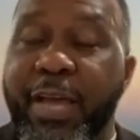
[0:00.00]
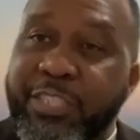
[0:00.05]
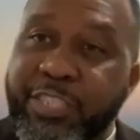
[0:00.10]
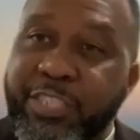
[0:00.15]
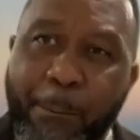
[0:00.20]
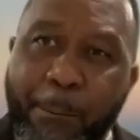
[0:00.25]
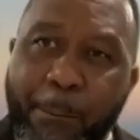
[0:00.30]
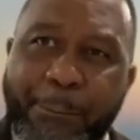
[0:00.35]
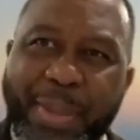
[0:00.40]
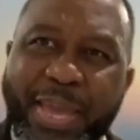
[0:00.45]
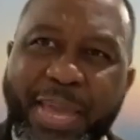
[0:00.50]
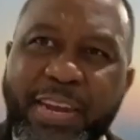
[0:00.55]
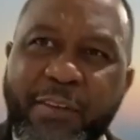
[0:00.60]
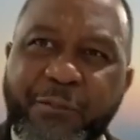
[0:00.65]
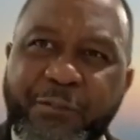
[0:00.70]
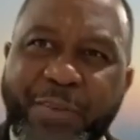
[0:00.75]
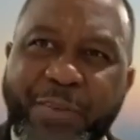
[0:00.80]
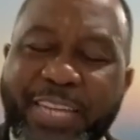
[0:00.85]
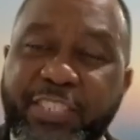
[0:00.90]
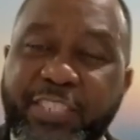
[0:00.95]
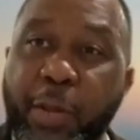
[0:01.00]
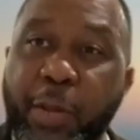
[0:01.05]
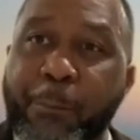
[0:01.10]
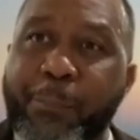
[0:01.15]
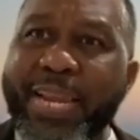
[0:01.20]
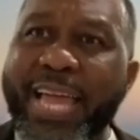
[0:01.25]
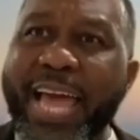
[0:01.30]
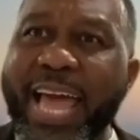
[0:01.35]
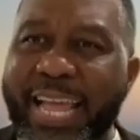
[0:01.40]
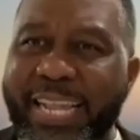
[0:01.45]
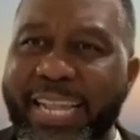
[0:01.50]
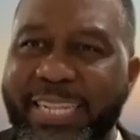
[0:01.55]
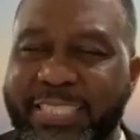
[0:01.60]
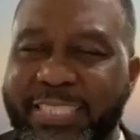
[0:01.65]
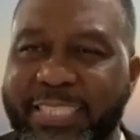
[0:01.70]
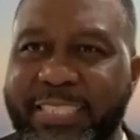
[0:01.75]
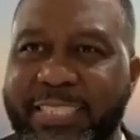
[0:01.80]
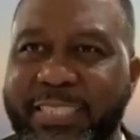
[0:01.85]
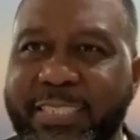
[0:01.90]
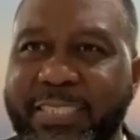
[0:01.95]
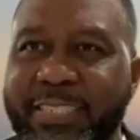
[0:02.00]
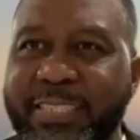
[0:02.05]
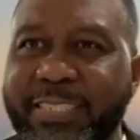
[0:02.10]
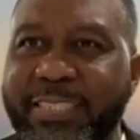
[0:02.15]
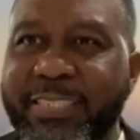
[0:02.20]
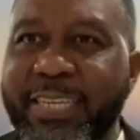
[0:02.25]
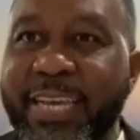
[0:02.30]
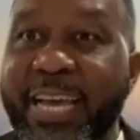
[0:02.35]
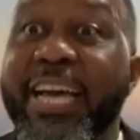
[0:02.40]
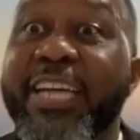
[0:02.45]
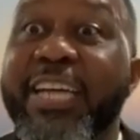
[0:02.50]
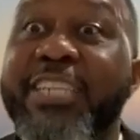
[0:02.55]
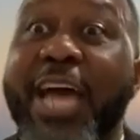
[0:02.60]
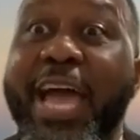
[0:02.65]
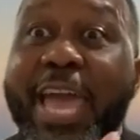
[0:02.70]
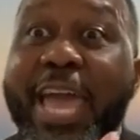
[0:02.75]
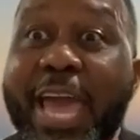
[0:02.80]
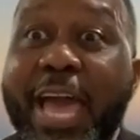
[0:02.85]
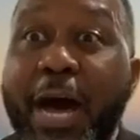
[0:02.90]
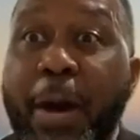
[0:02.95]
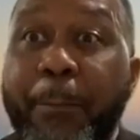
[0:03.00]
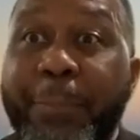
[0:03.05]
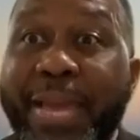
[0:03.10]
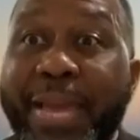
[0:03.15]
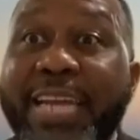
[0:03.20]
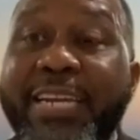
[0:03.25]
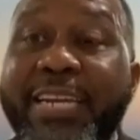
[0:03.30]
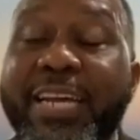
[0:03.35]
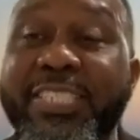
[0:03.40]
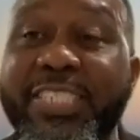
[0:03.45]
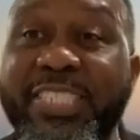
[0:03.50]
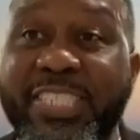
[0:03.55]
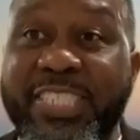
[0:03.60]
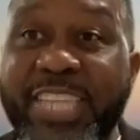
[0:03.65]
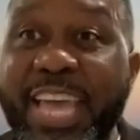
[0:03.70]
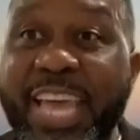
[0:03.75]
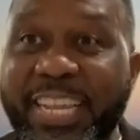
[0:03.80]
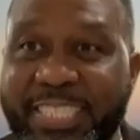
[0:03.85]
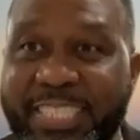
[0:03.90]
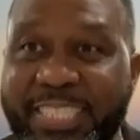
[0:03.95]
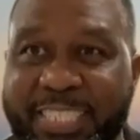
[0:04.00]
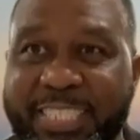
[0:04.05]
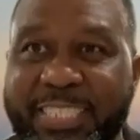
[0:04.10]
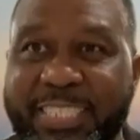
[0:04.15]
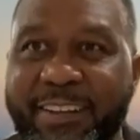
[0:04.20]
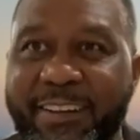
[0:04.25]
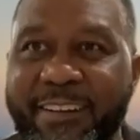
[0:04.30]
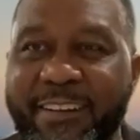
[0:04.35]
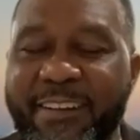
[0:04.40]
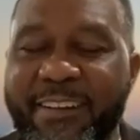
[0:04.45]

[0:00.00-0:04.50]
to benefit, to bless, to help and assist